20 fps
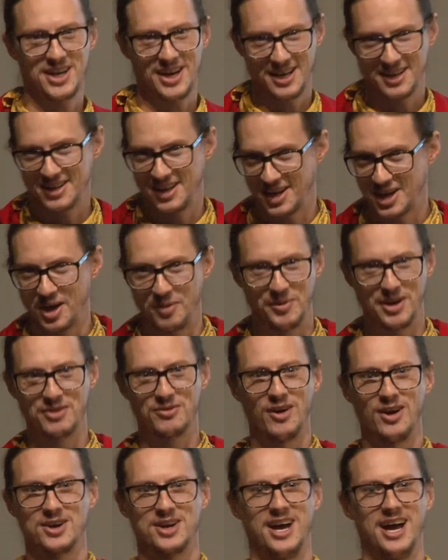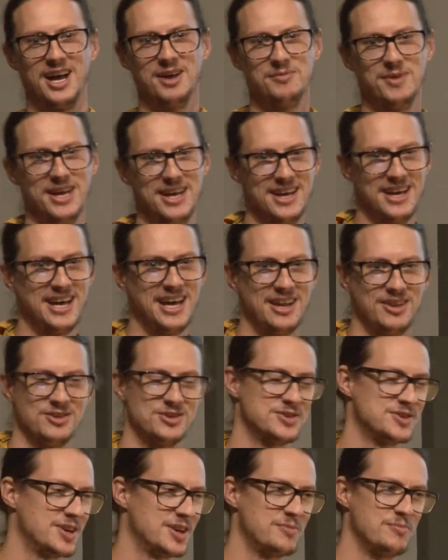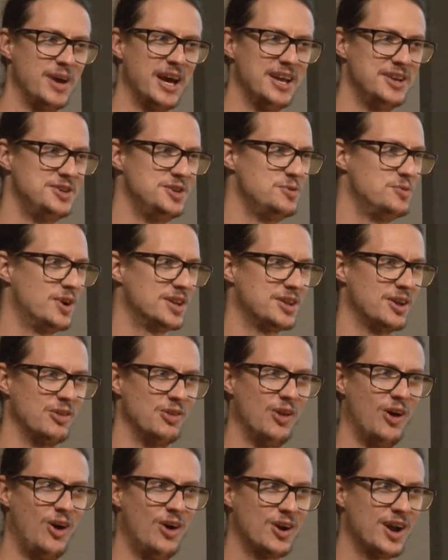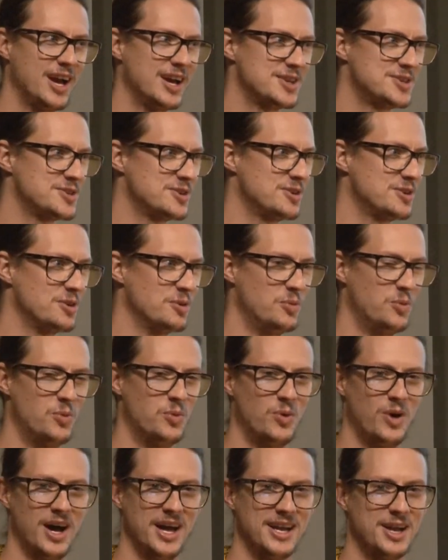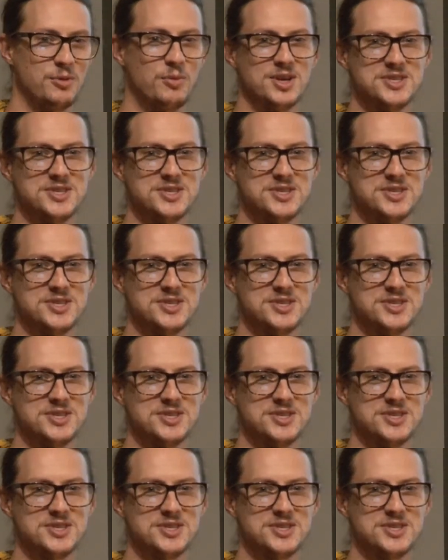did I come in the wrong time? And they're just like, man, do you want the long answer or what?